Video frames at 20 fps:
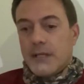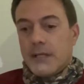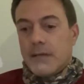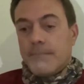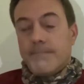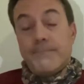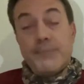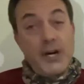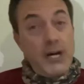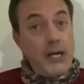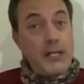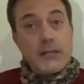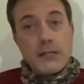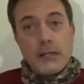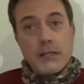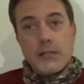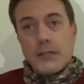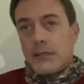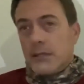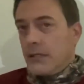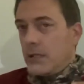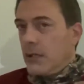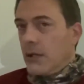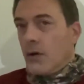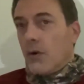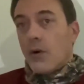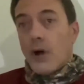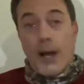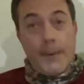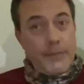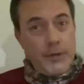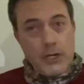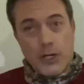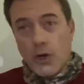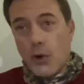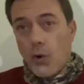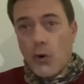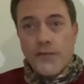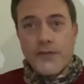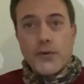But, I'm going to
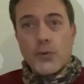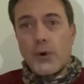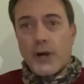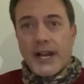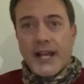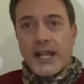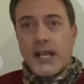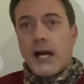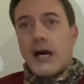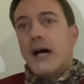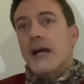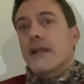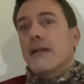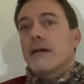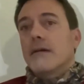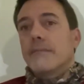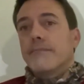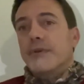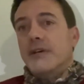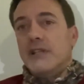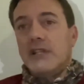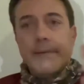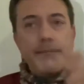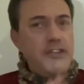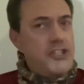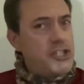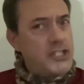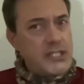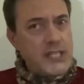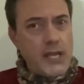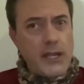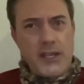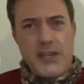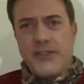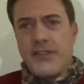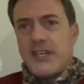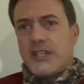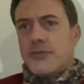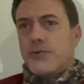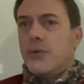go over what I got. But let me just tell you
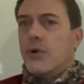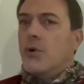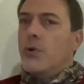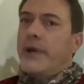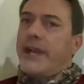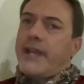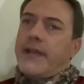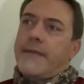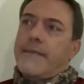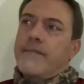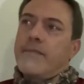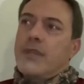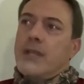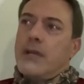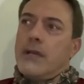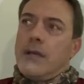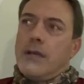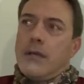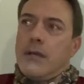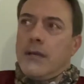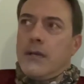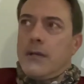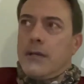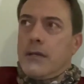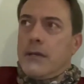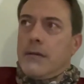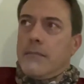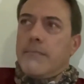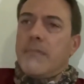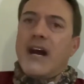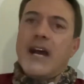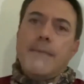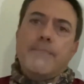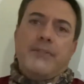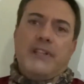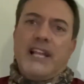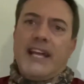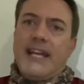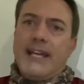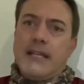this real quick. My
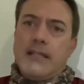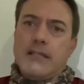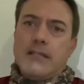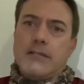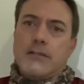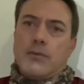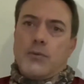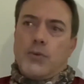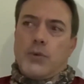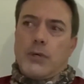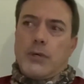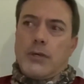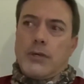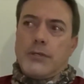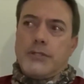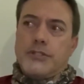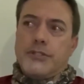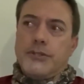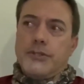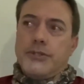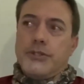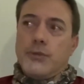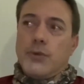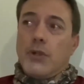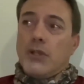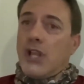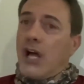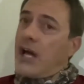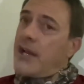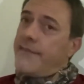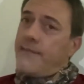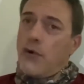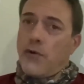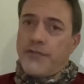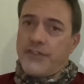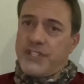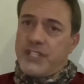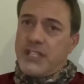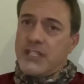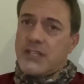plans were to do a lot of
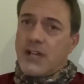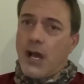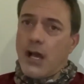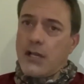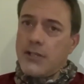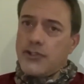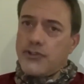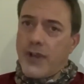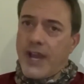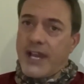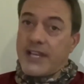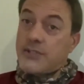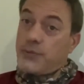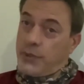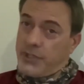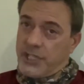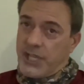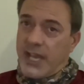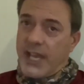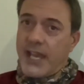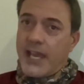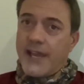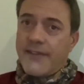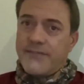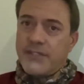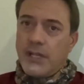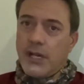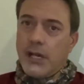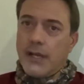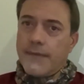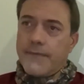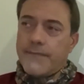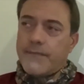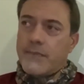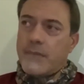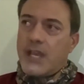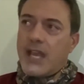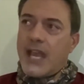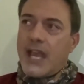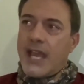overseas contracts, which I have done.
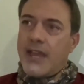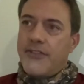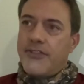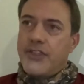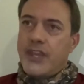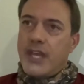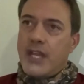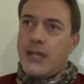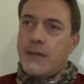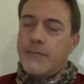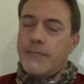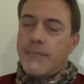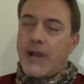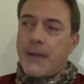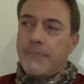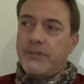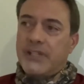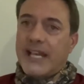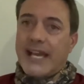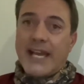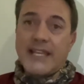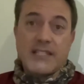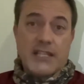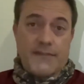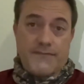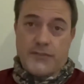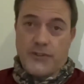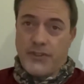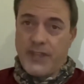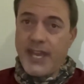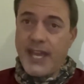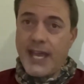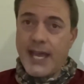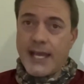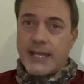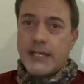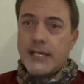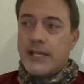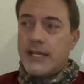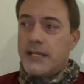And then my plans after
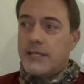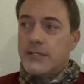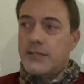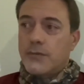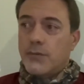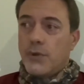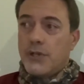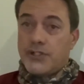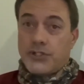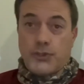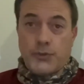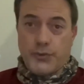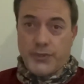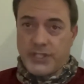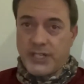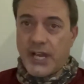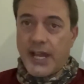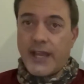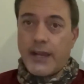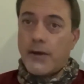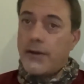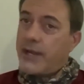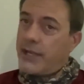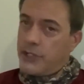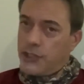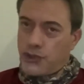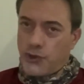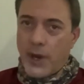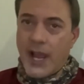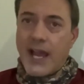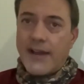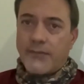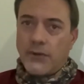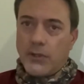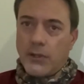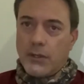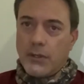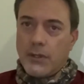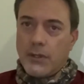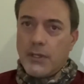that was to retire and
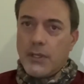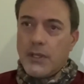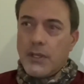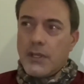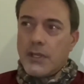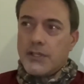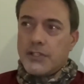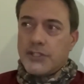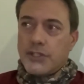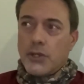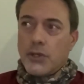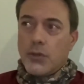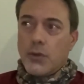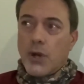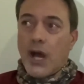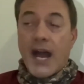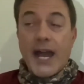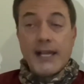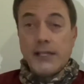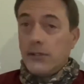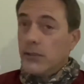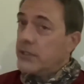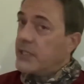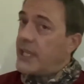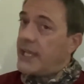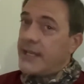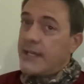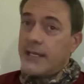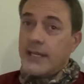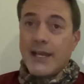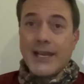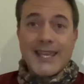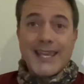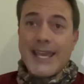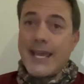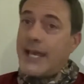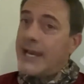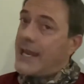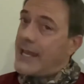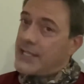travel. So I looked at it
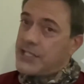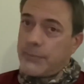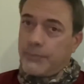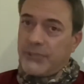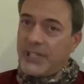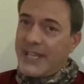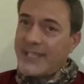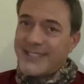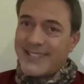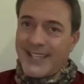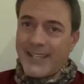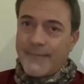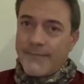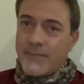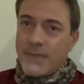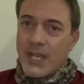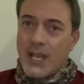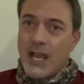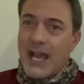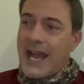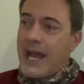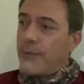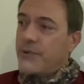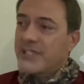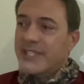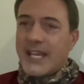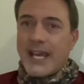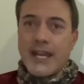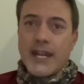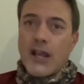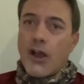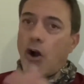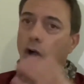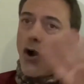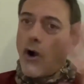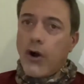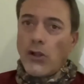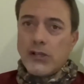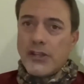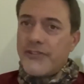again as a blessing. I was getting
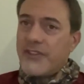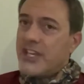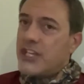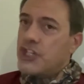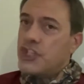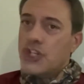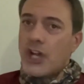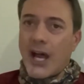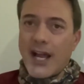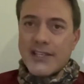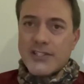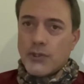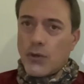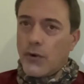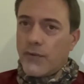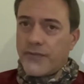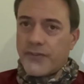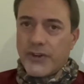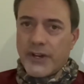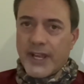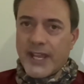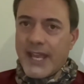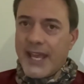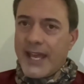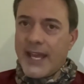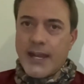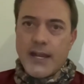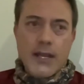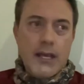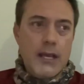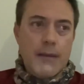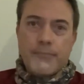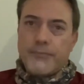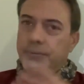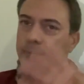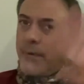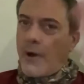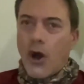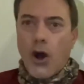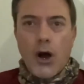all of these shots over again,
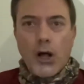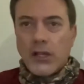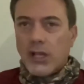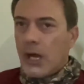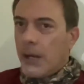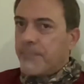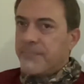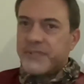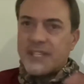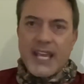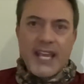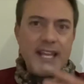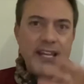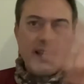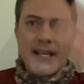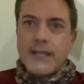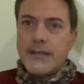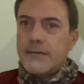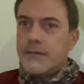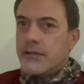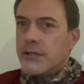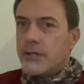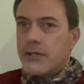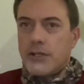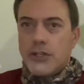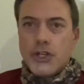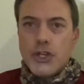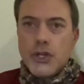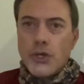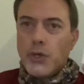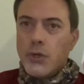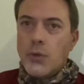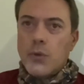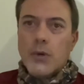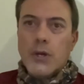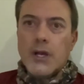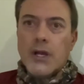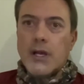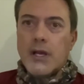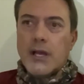all updated,
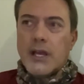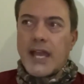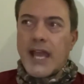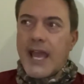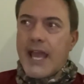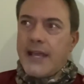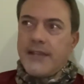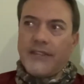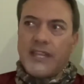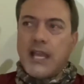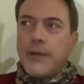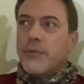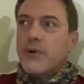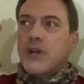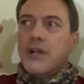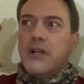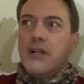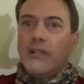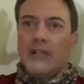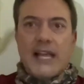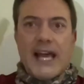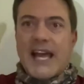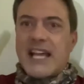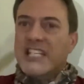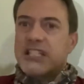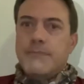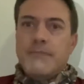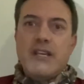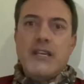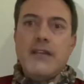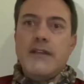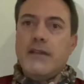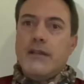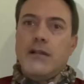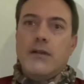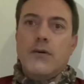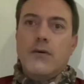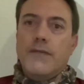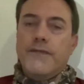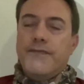new, and they were going to last me,
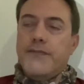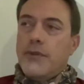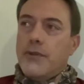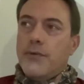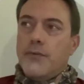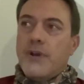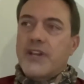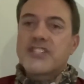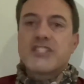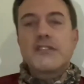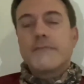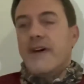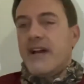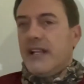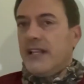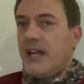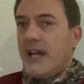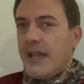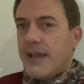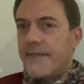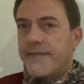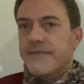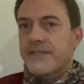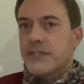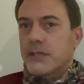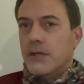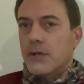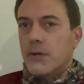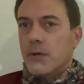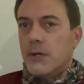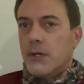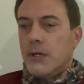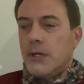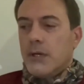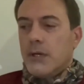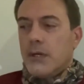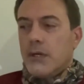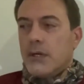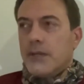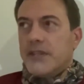for the rest of my life. So
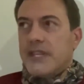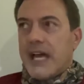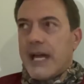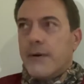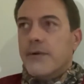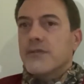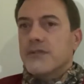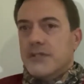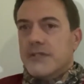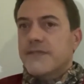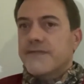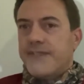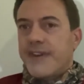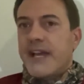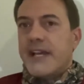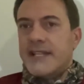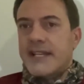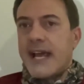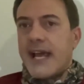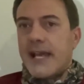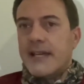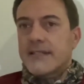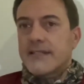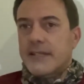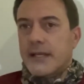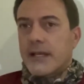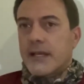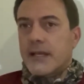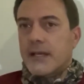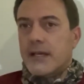that was fantastic.